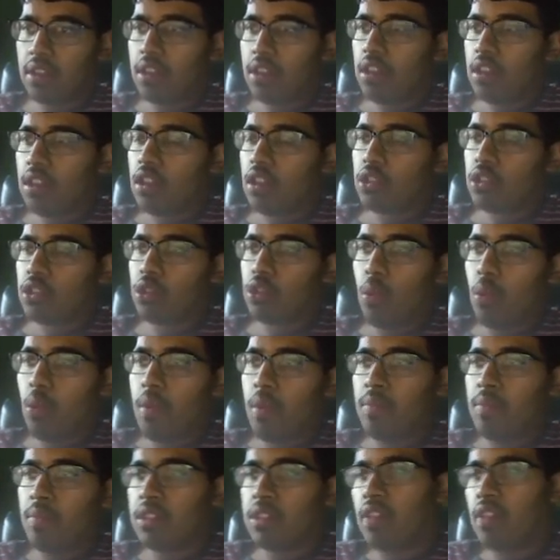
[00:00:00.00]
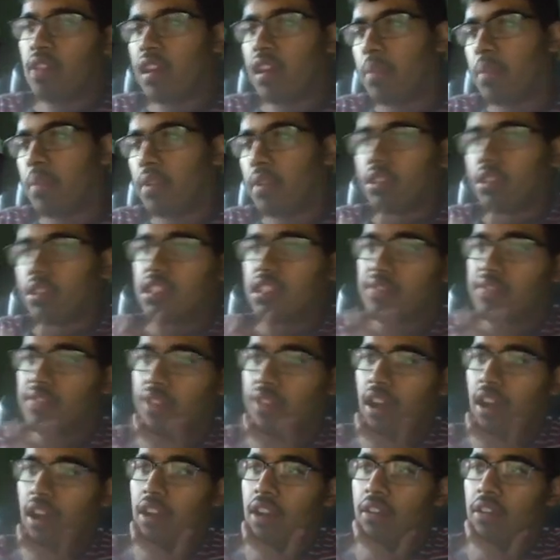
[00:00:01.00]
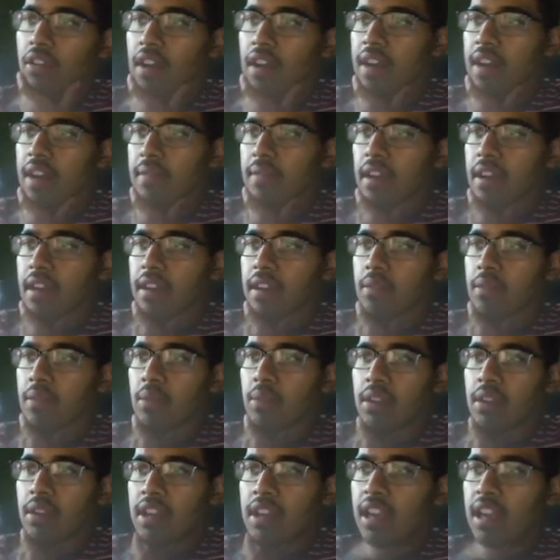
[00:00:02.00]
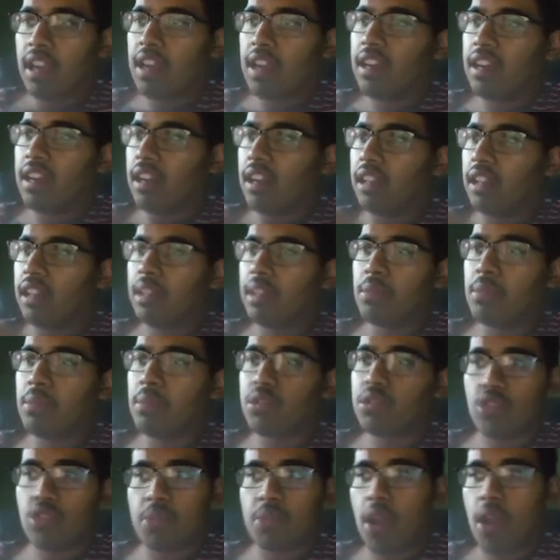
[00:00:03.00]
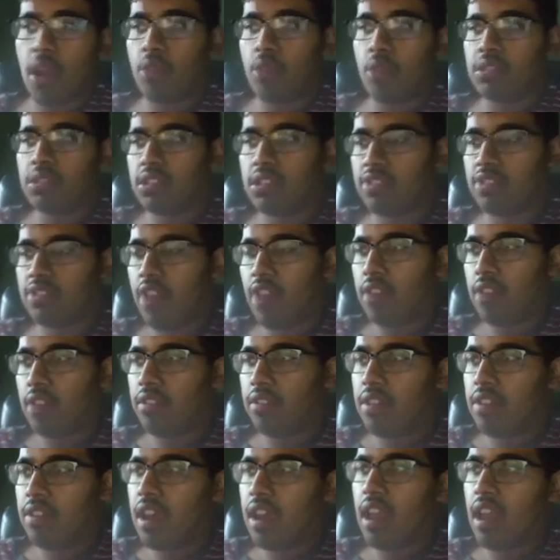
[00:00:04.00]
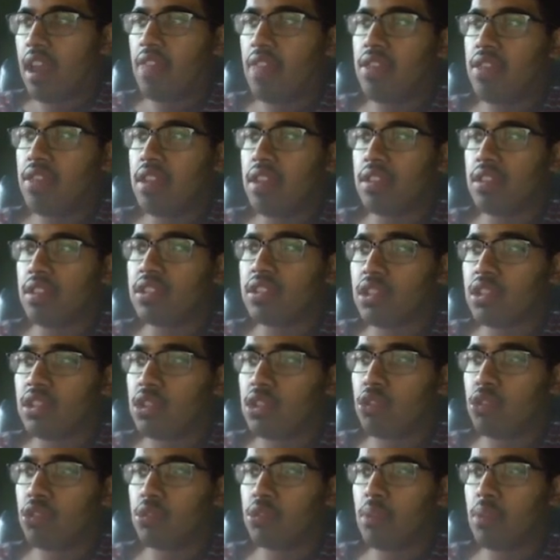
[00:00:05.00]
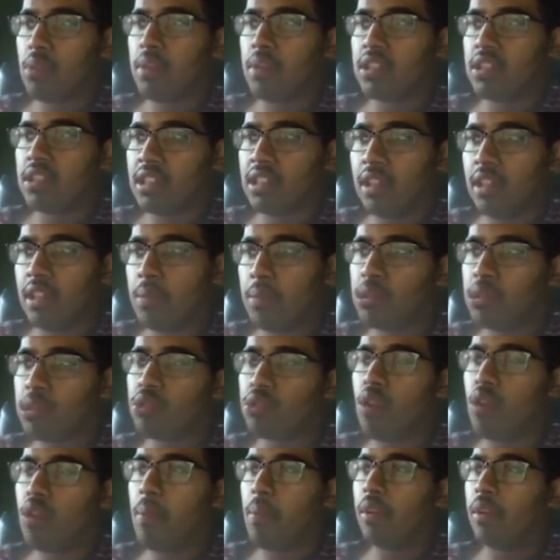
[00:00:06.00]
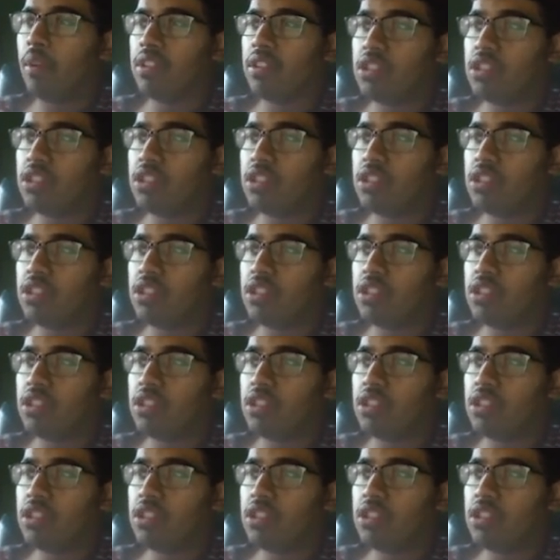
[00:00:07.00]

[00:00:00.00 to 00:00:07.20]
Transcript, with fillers: So when we talk about this final, Columbus Crew's been hosting this final. And I think this is huge for them because Columbus Crew have won this